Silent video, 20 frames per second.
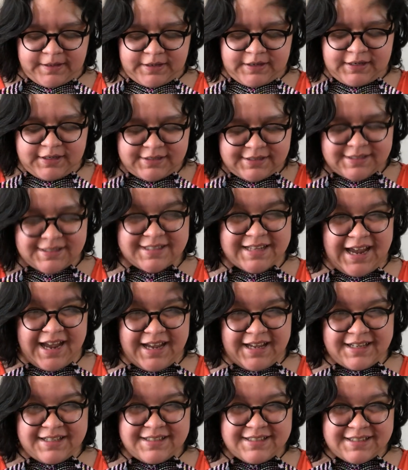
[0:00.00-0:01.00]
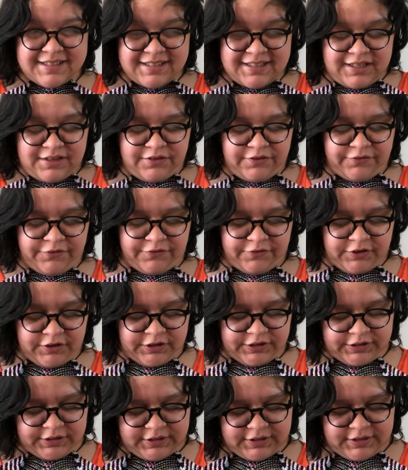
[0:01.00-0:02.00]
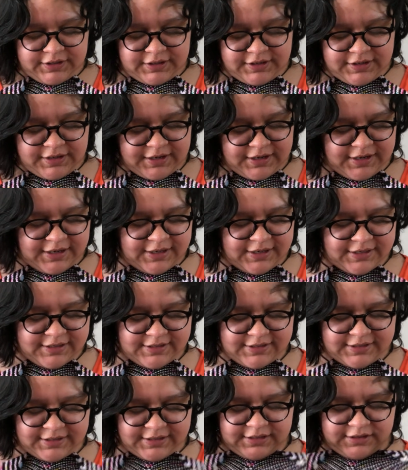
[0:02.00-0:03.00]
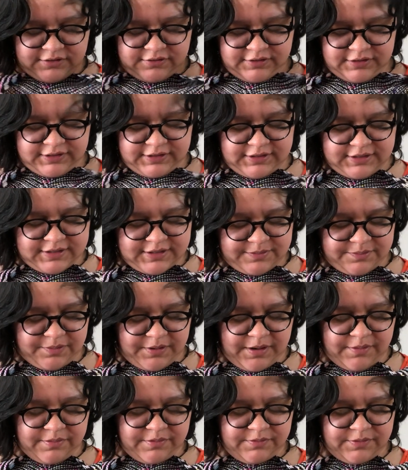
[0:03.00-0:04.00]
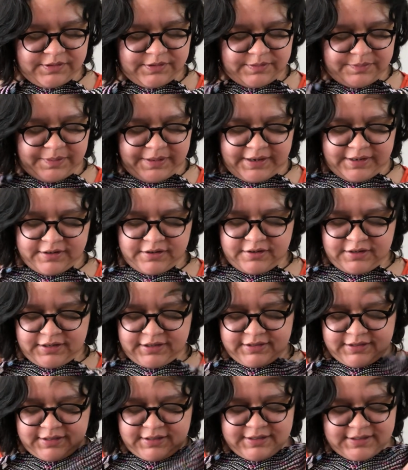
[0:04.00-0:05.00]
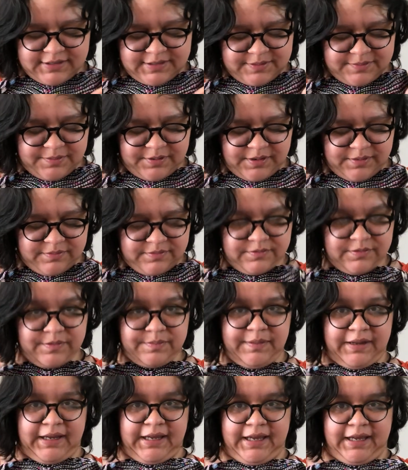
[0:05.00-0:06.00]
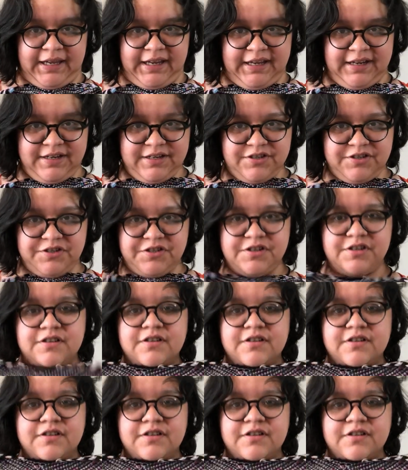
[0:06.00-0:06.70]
It sags in the front, and I don't think that's a problem with the pattern. I think that's a problem with my gauge.